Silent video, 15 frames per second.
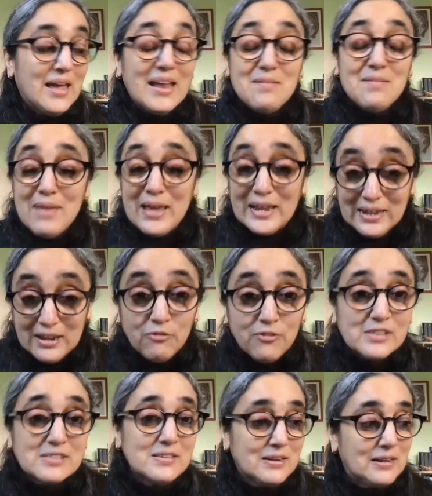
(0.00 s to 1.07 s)
And
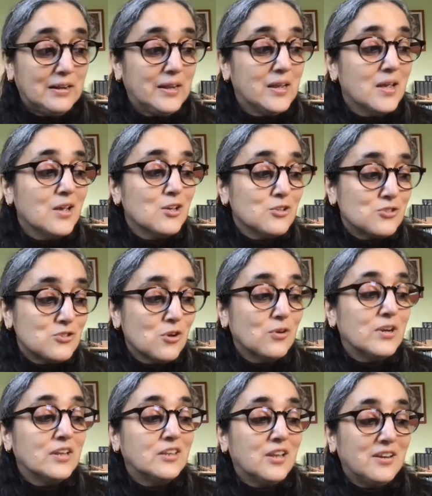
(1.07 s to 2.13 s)
magnificently,
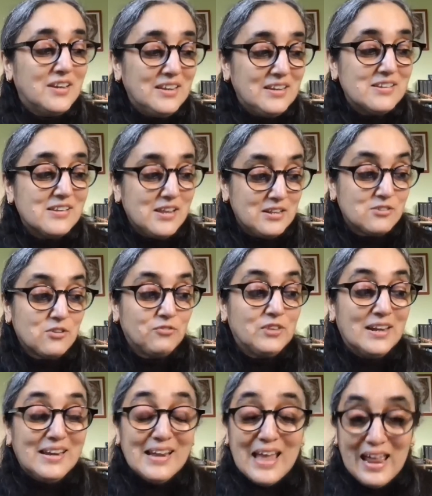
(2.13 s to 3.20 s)
so did the details of
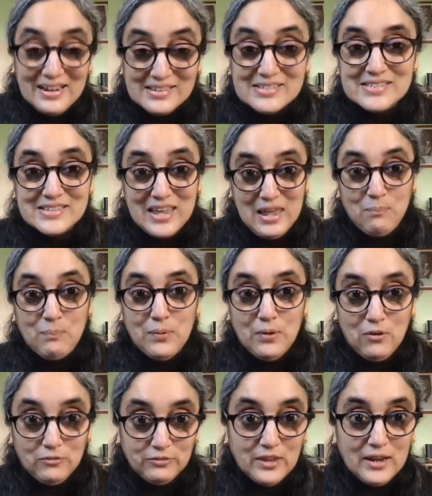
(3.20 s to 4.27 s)
the landscape
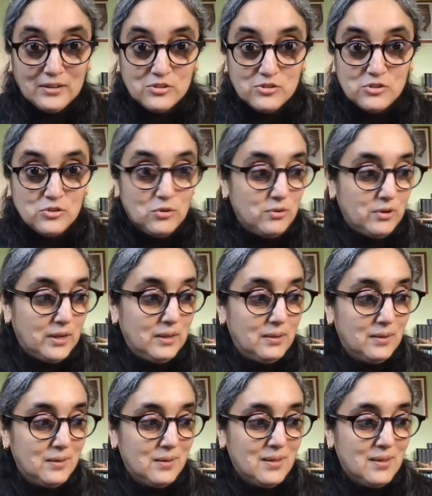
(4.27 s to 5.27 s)
of that story.